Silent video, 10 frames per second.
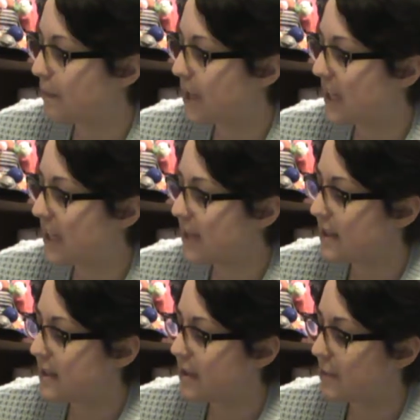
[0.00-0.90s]
knitting
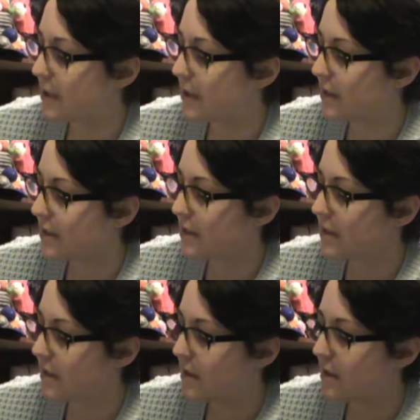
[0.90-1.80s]
stitch
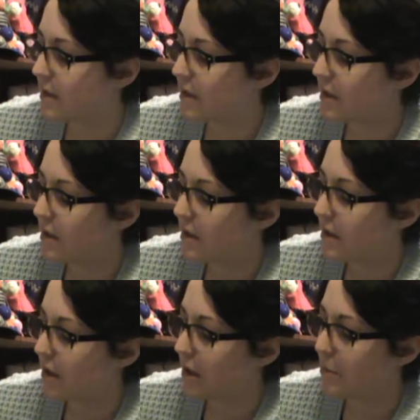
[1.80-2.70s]
markers
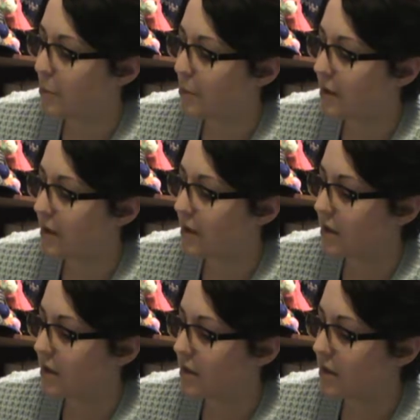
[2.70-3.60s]
are more
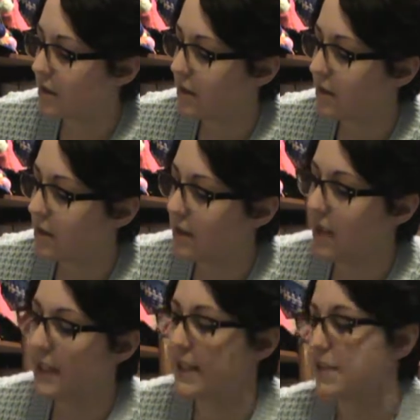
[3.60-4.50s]

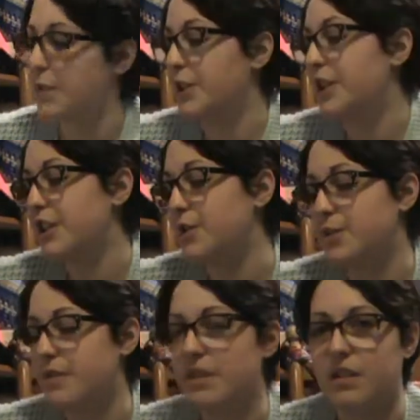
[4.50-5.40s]
like this. Well, you can use